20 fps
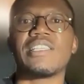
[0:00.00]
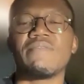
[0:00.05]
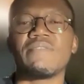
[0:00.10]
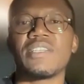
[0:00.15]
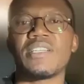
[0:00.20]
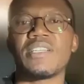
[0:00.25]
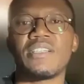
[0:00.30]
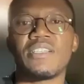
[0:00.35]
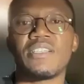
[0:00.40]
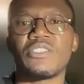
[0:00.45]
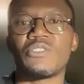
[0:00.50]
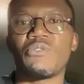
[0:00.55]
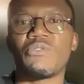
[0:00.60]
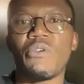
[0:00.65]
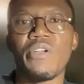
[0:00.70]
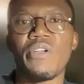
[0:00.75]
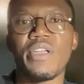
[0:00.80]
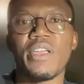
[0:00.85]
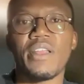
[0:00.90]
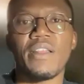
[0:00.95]
living and is
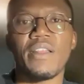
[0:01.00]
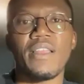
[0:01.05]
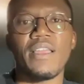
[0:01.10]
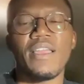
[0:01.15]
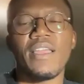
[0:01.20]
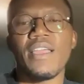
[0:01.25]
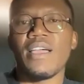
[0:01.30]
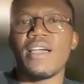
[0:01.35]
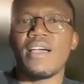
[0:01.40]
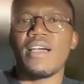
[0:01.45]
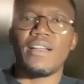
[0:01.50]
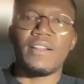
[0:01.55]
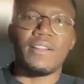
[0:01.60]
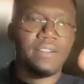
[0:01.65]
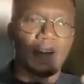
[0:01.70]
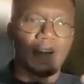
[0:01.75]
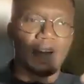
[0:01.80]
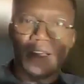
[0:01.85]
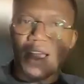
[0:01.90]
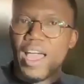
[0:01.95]
growing.
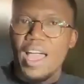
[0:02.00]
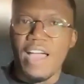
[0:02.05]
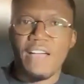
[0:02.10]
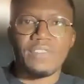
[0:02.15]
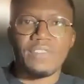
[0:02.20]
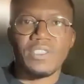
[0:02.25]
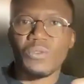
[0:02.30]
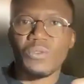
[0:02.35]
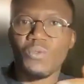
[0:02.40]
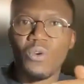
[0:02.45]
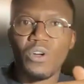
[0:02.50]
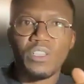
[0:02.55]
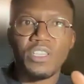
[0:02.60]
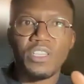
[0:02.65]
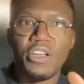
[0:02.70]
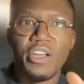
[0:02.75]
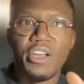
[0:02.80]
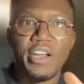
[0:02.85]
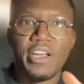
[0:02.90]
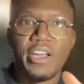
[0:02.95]
And after 1
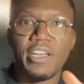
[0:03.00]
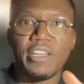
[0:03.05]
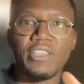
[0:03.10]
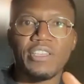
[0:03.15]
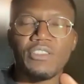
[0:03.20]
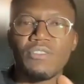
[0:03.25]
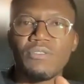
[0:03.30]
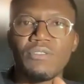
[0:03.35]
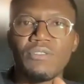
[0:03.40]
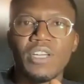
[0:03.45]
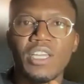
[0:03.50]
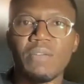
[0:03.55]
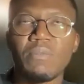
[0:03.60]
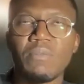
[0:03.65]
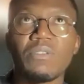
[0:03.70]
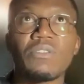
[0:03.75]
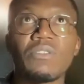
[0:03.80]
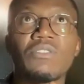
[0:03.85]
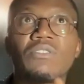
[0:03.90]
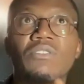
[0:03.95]
year, you're
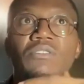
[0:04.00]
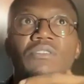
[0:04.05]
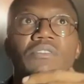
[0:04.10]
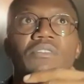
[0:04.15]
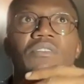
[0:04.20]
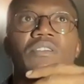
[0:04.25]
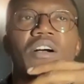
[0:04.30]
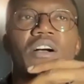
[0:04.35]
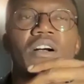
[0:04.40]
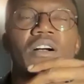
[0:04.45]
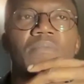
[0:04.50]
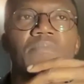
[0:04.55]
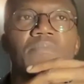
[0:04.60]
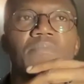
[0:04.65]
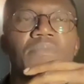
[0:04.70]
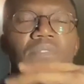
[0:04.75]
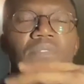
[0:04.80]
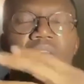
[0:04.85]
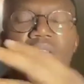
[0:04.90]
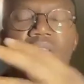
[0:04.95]
able to,
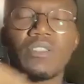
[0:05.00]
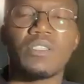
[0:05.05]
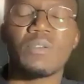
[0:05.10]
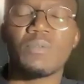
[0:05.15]
there's